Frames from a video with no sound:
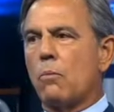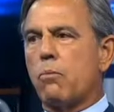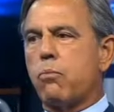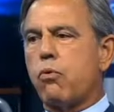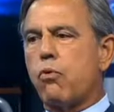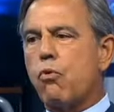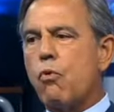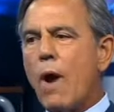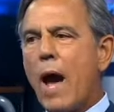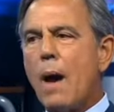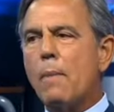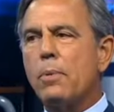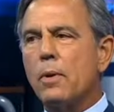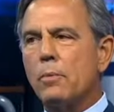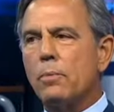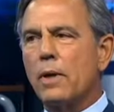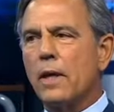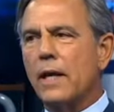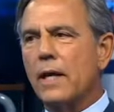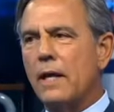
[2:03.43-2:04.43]

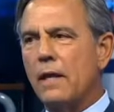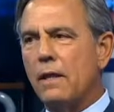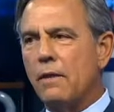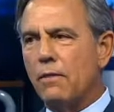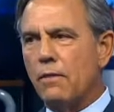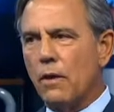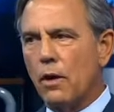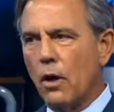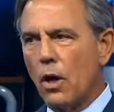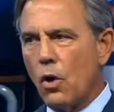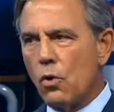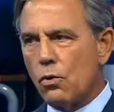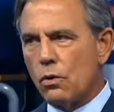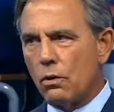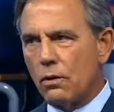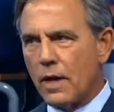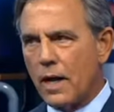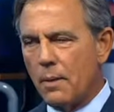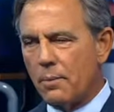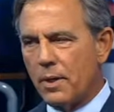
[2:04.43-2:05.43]
probably the
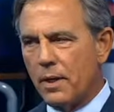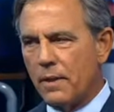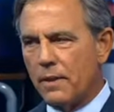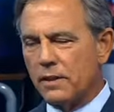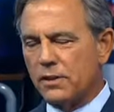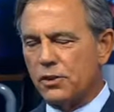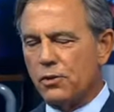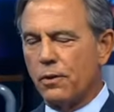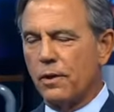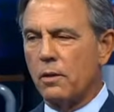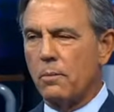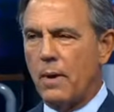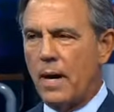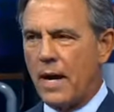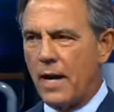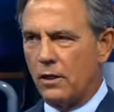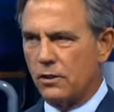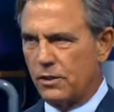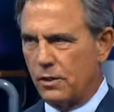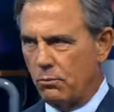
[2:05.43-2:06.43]
local company that's doing the
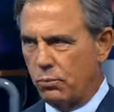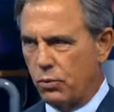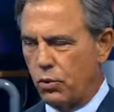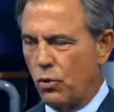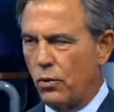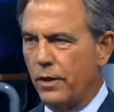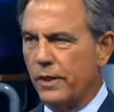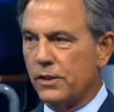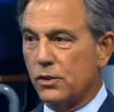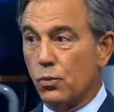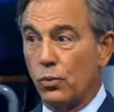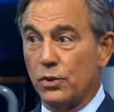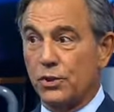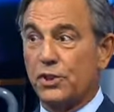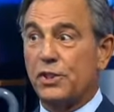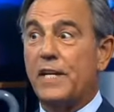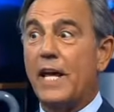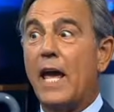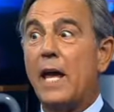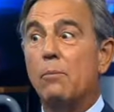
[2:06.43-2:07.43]
buyer's employees will
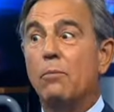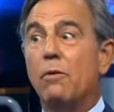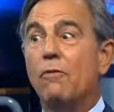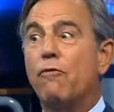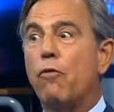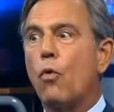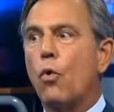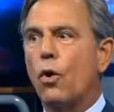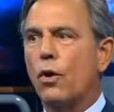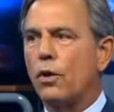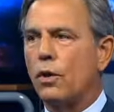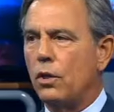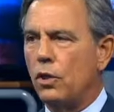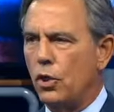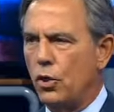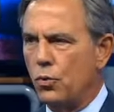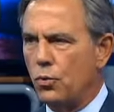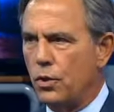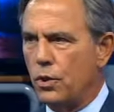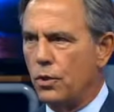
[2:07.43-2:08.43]
stay before
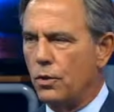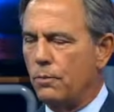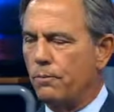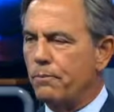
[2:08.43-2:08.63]
you do.